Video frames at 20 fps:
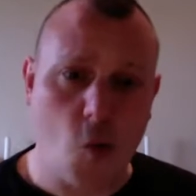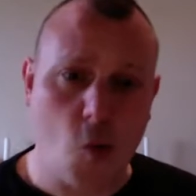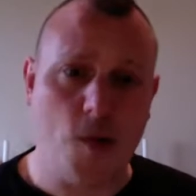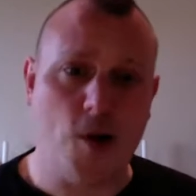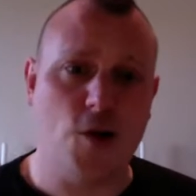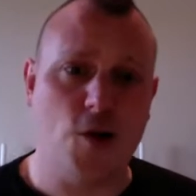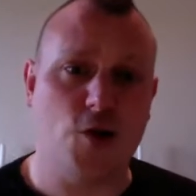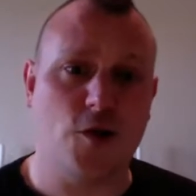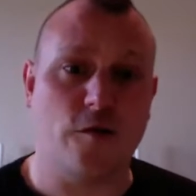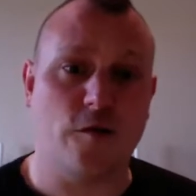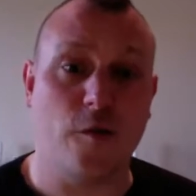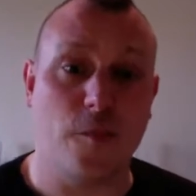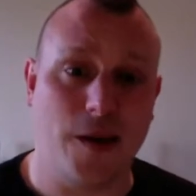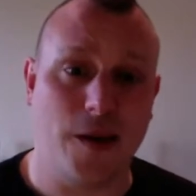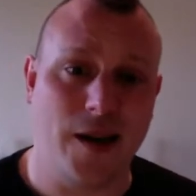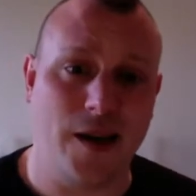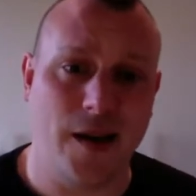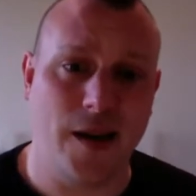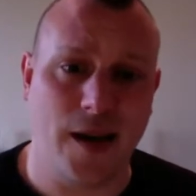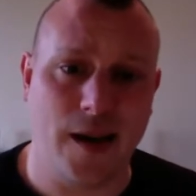much for
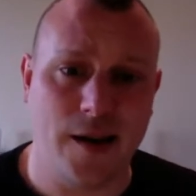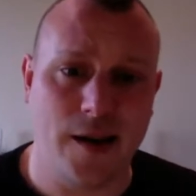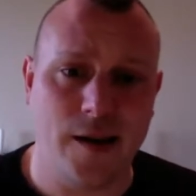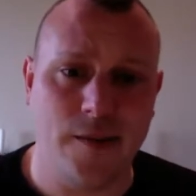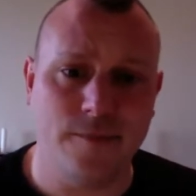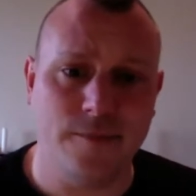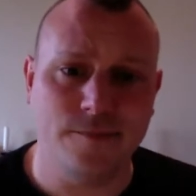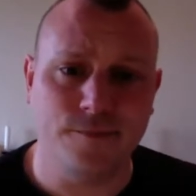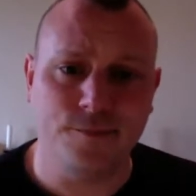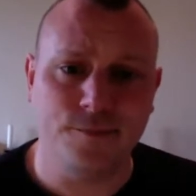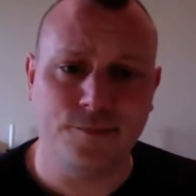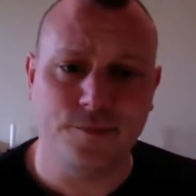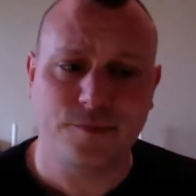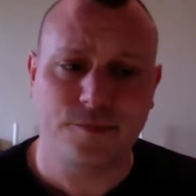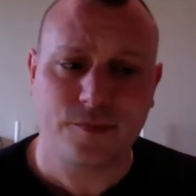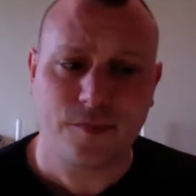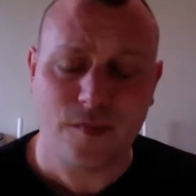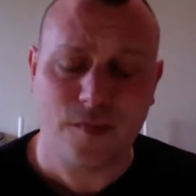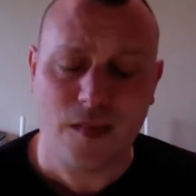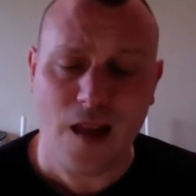being here.
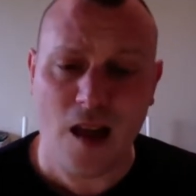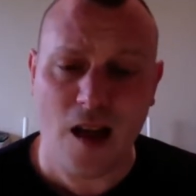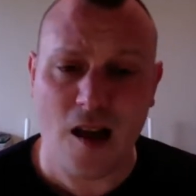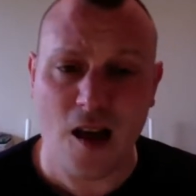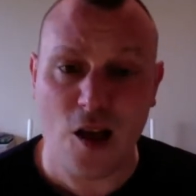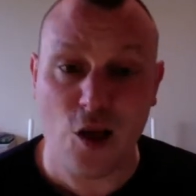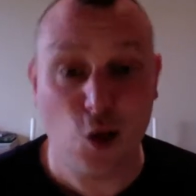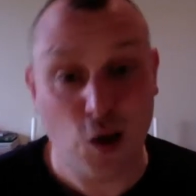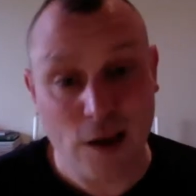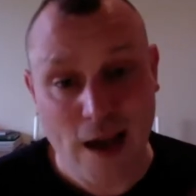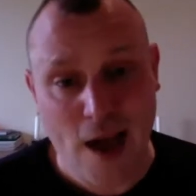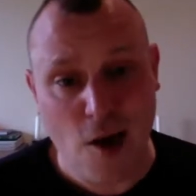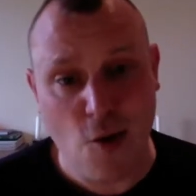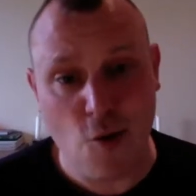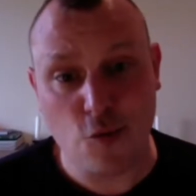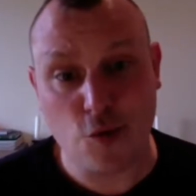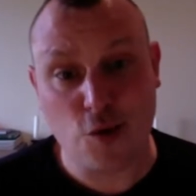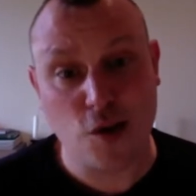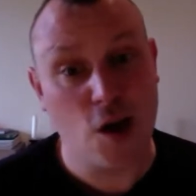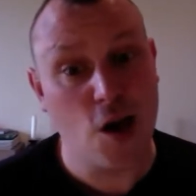Look
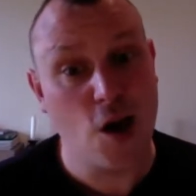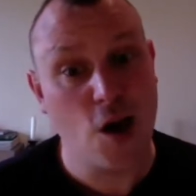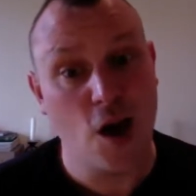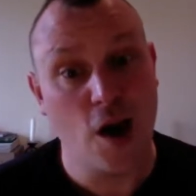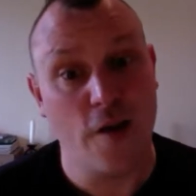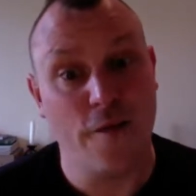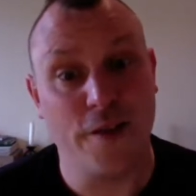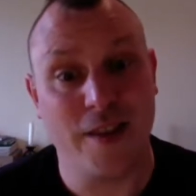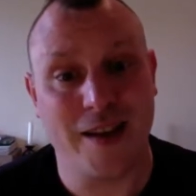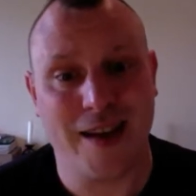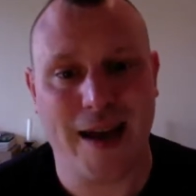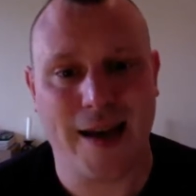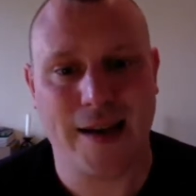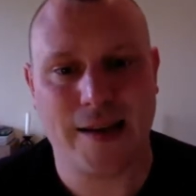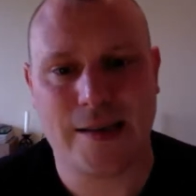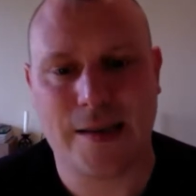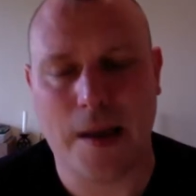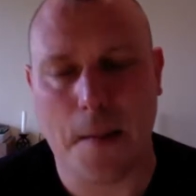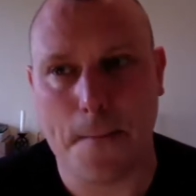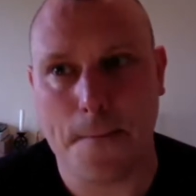out for the
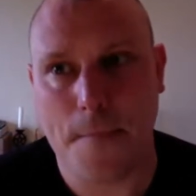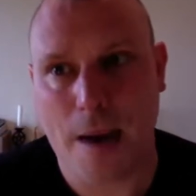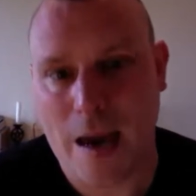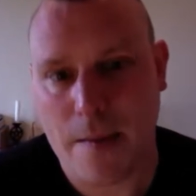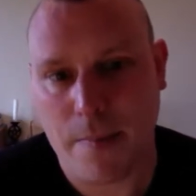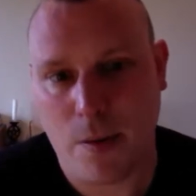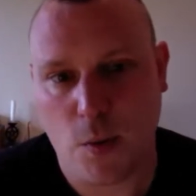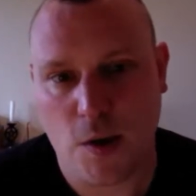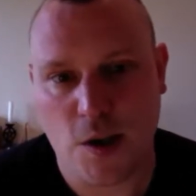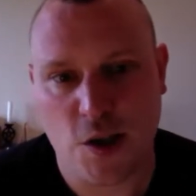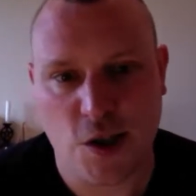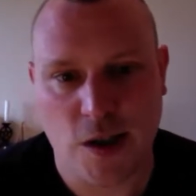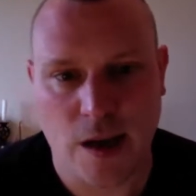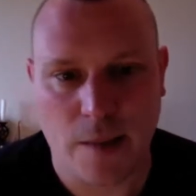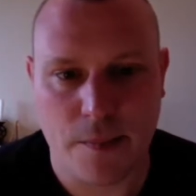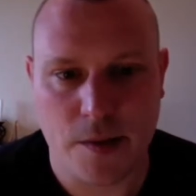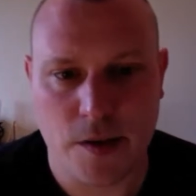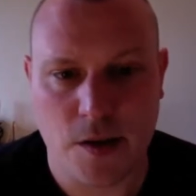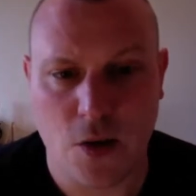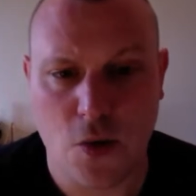next Baby Witching
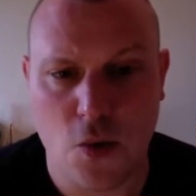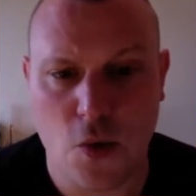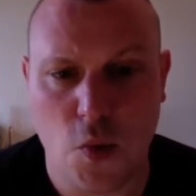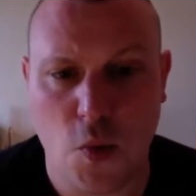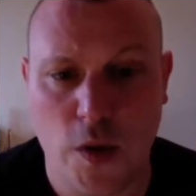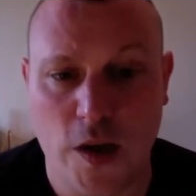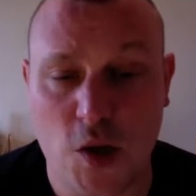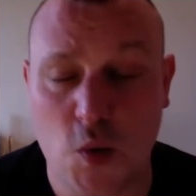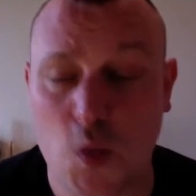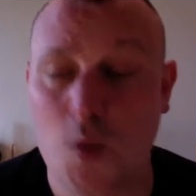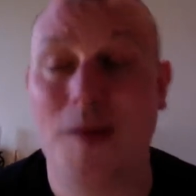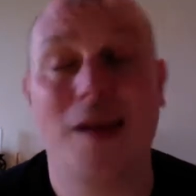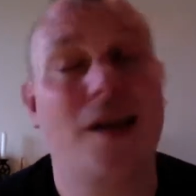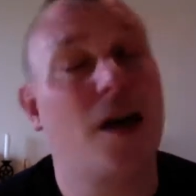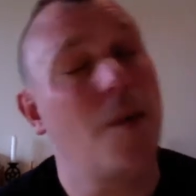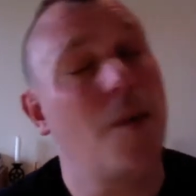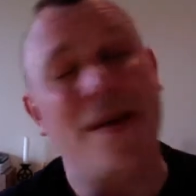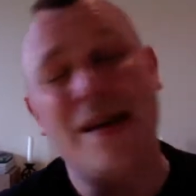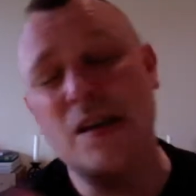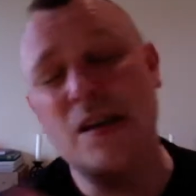episode, which will be
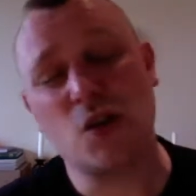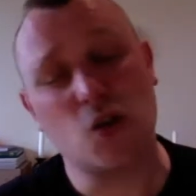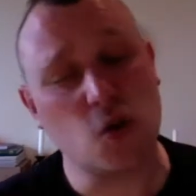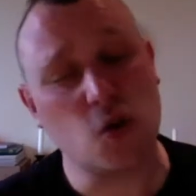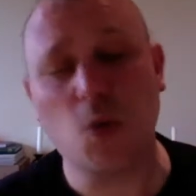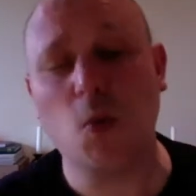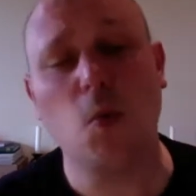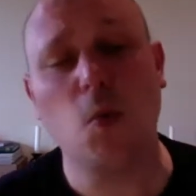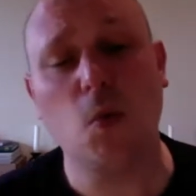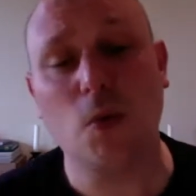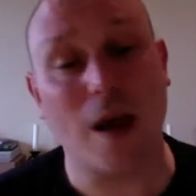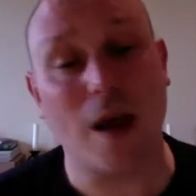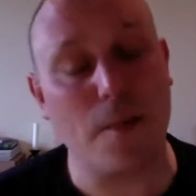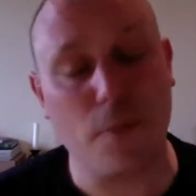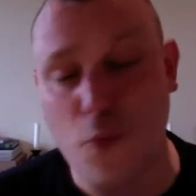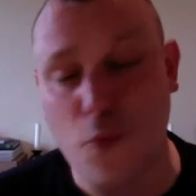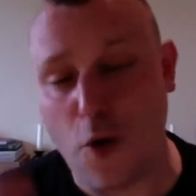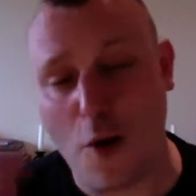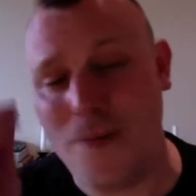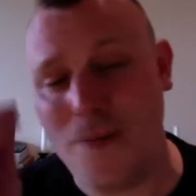coming soon, I
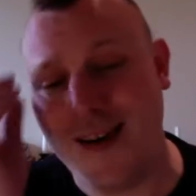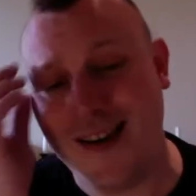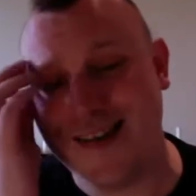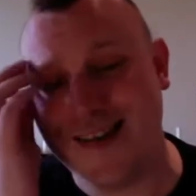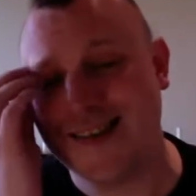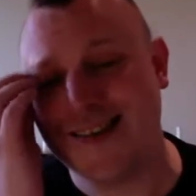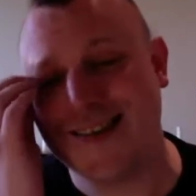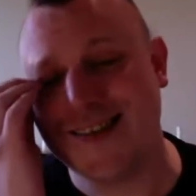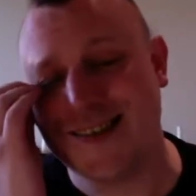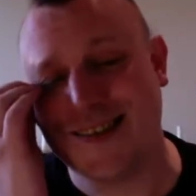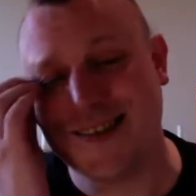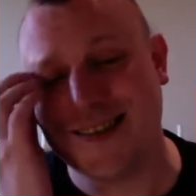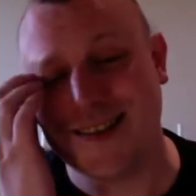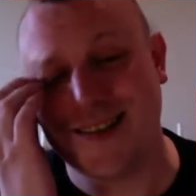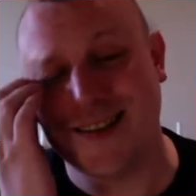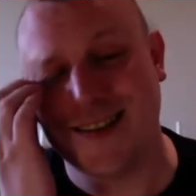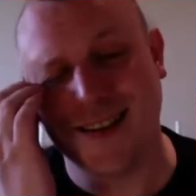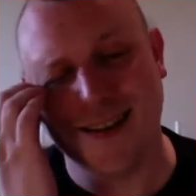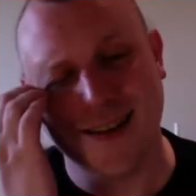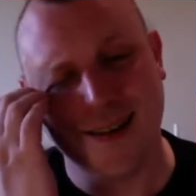promise.
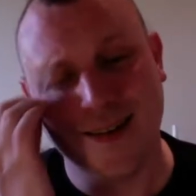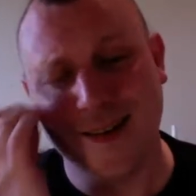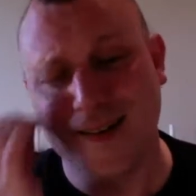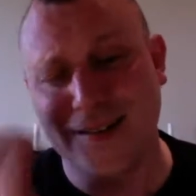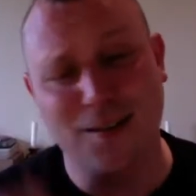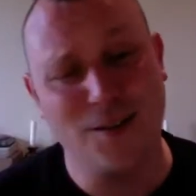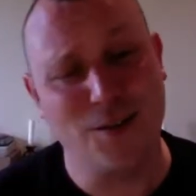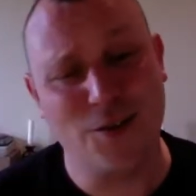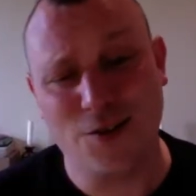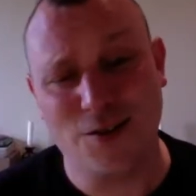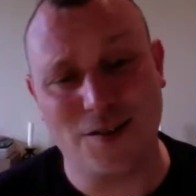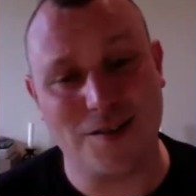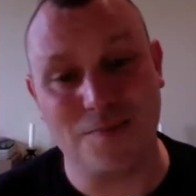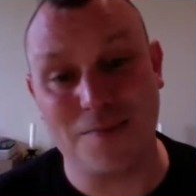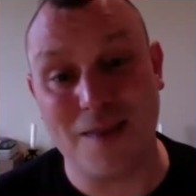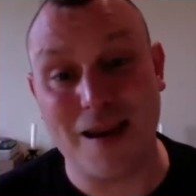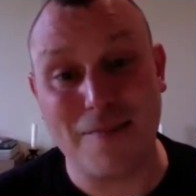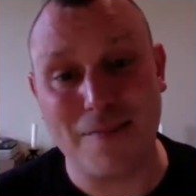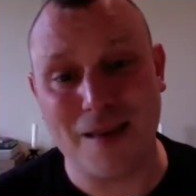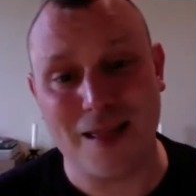You just
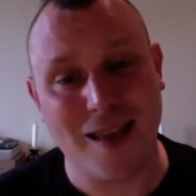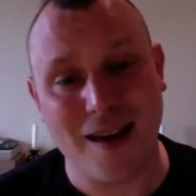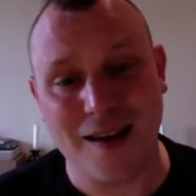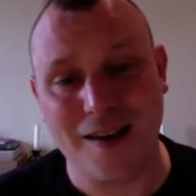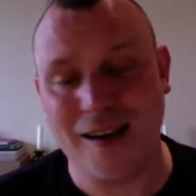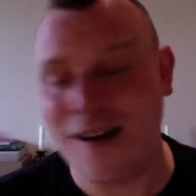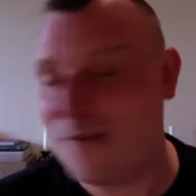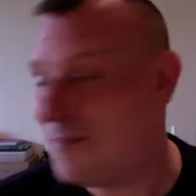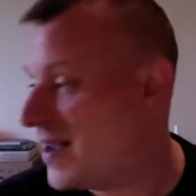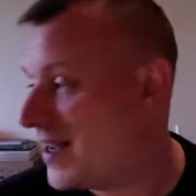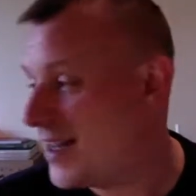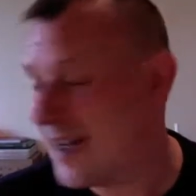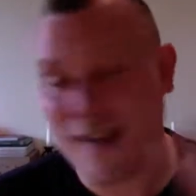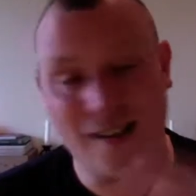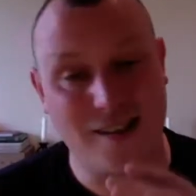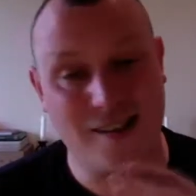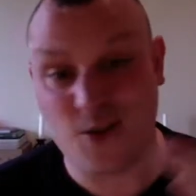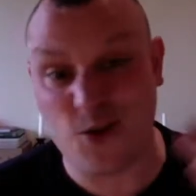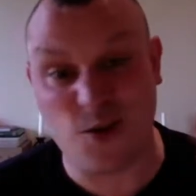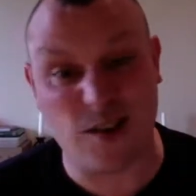make my life,
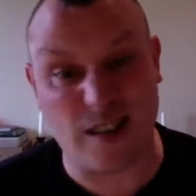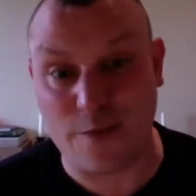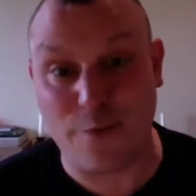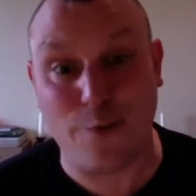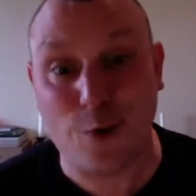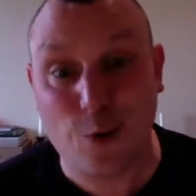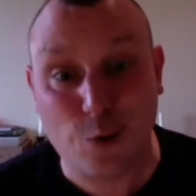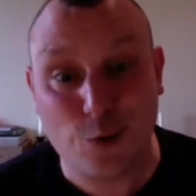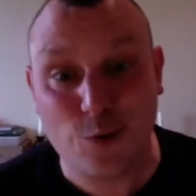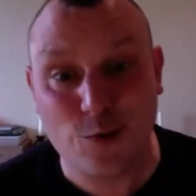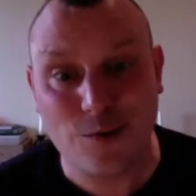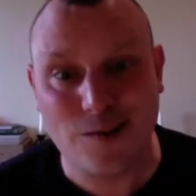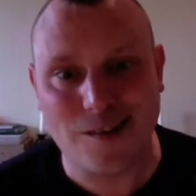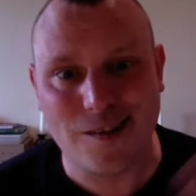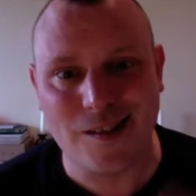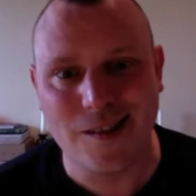it's difficult,